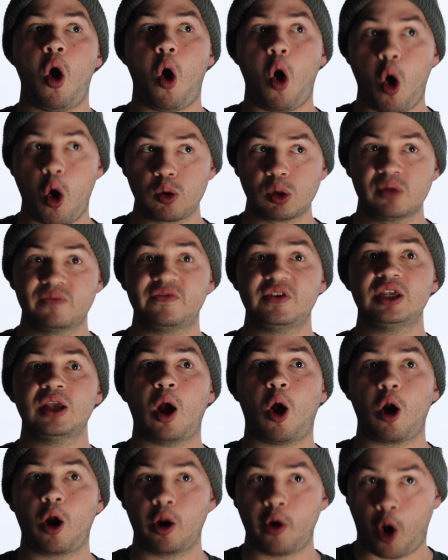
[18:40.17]
all of the
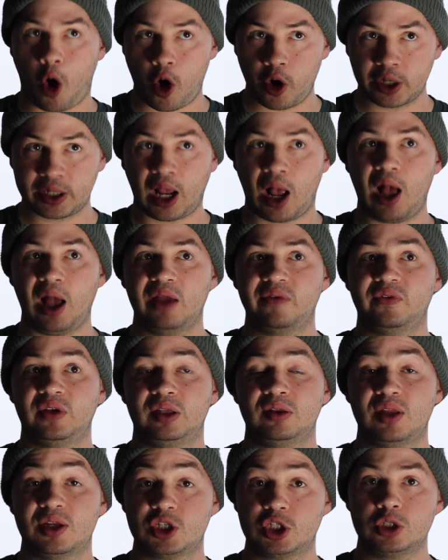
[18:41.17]

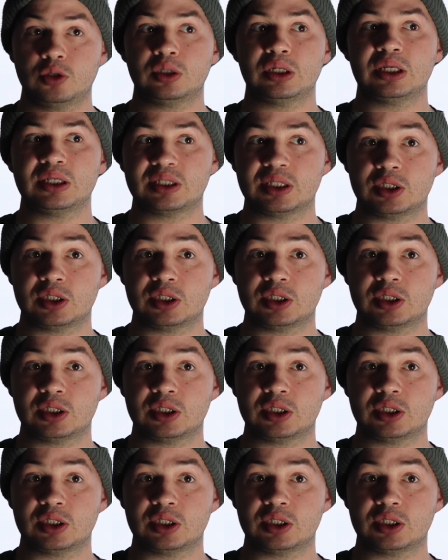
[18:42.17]
unarchiving that you need